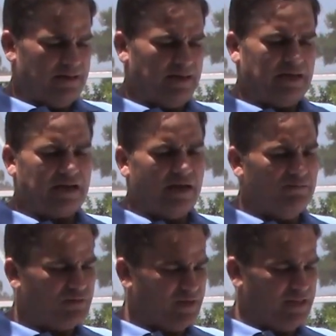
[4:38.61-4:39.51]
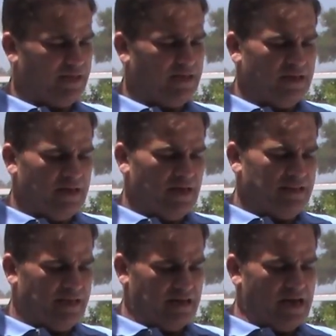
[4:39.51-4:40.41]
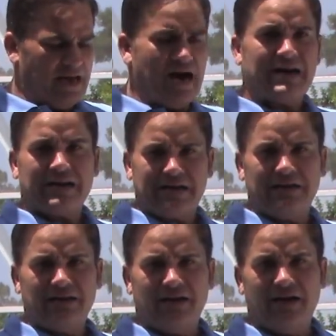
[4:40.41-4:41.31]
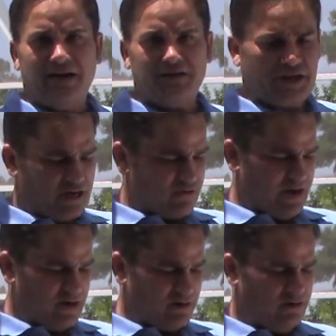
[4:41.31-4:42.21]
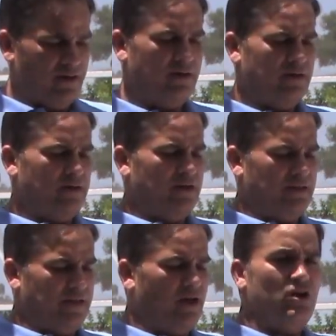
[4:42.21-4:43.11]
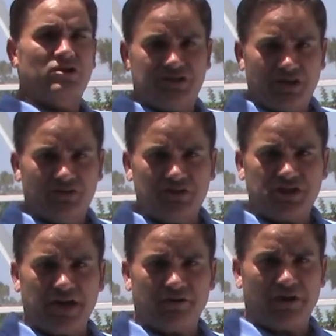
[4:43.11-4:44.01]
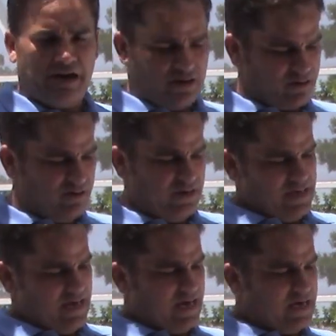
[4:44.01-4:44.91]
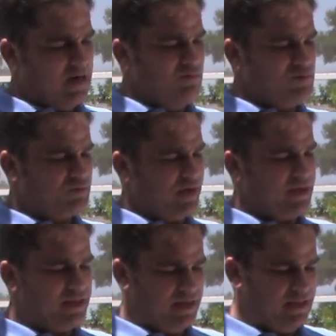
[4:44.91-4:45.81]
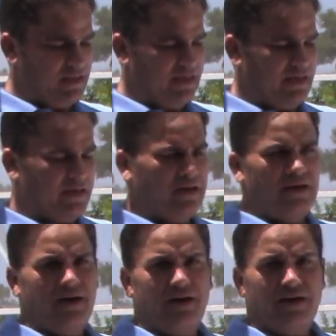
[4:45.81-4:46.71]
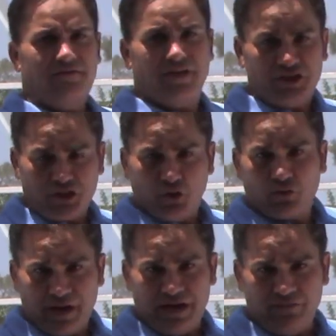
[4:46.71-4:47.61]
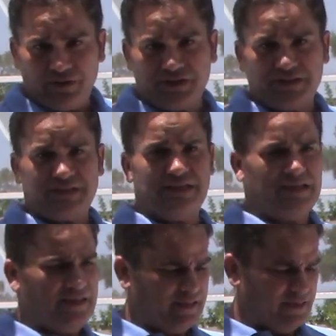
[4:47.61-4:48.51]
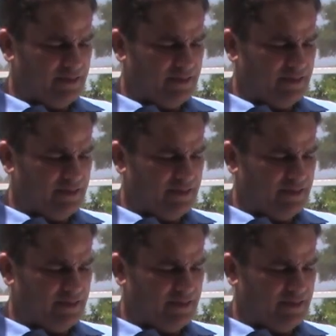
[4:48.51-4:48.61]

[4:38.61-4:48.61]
it comes with the ionic generator, the ozone generator, it comes with the Venturi, which is the